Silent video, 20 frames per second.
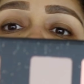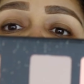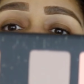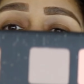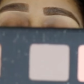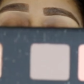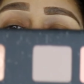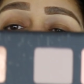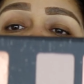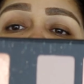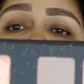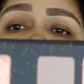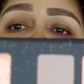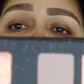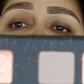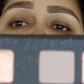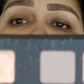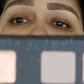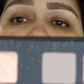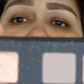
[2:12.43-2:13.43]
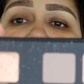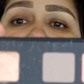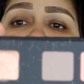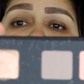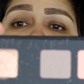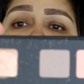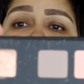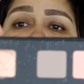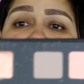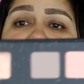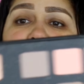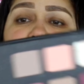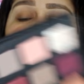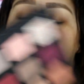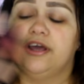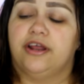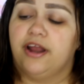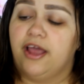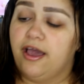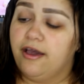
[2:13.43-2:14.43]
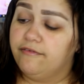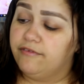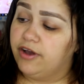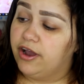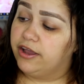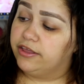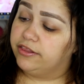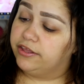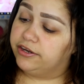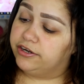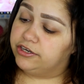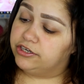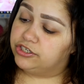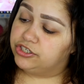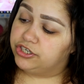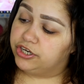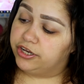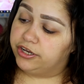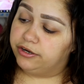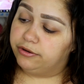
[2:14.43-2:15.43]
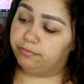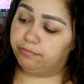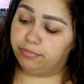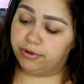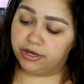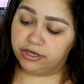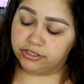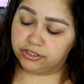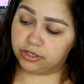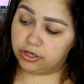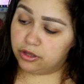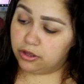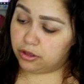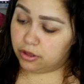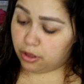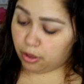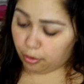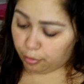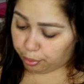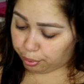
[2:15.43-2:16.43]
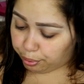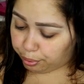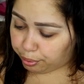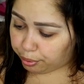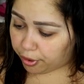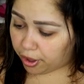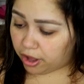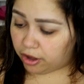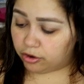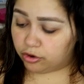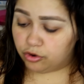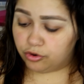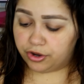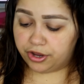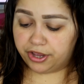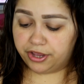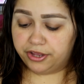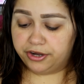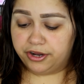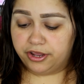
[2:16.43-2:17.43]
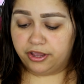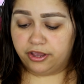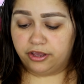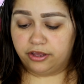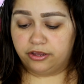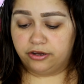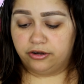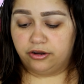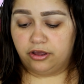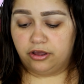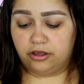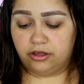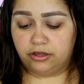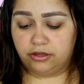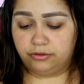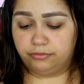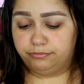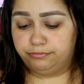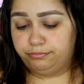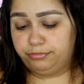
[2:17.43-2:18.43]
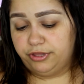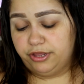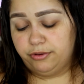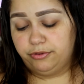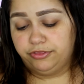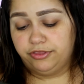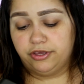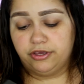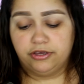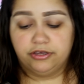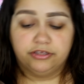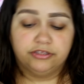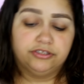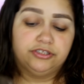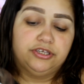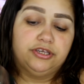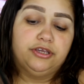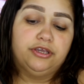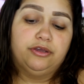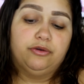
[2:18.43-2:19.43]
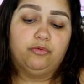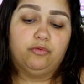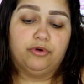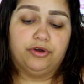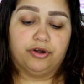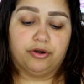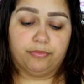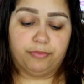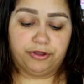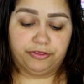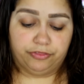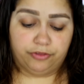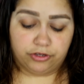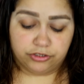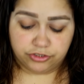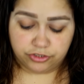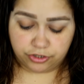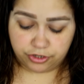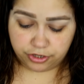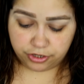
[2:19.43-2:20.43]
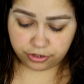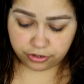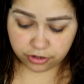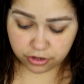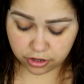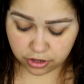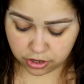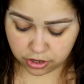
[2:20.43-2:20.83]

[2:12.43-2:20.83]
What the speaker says: So if you look at the palette, it just does not have a highlighting shade, but I'll go ahead and play with it and see what are my thoughts on it.